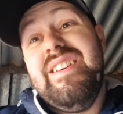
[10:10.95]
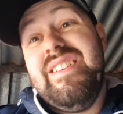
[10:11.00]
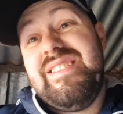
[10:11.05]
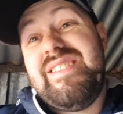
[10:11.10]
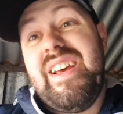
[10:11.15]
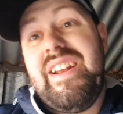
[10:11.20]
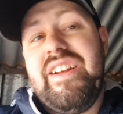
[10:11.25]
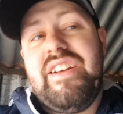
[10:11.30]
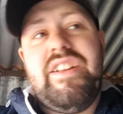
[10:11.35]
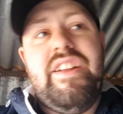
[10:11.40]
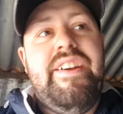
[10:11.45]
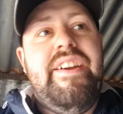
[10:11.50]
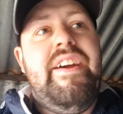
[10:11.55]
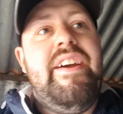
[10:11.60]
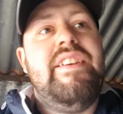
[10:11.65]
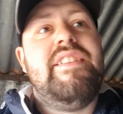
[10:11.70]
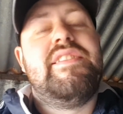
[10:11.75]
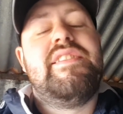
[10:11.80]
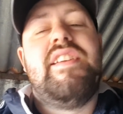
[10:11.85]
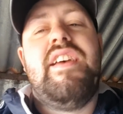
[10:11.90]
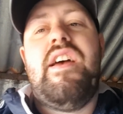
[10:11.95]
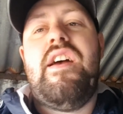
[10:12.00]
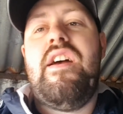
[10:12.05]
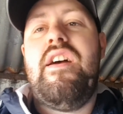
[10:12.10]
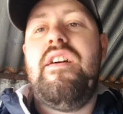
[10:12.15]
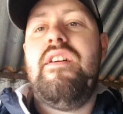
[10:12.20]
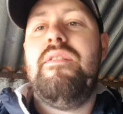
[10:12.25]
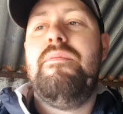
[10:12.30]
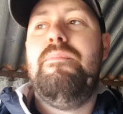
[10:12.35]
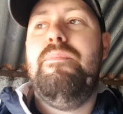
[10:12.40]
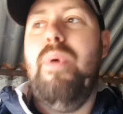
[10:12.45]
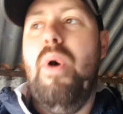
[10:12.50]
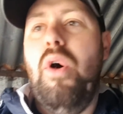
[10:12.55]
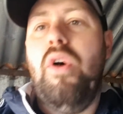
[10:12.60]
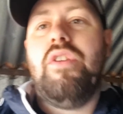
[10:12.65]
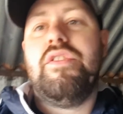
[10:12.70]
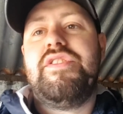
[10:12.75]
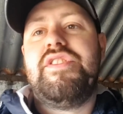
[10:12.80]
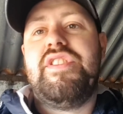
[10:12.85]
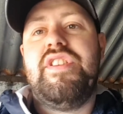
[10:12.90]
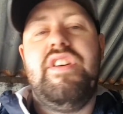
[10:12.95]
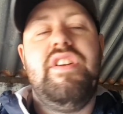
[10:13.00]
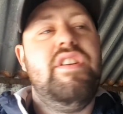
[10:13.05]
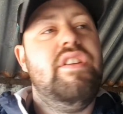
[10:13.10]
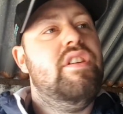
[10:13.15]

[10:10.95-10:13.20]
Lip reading: Technically it is, but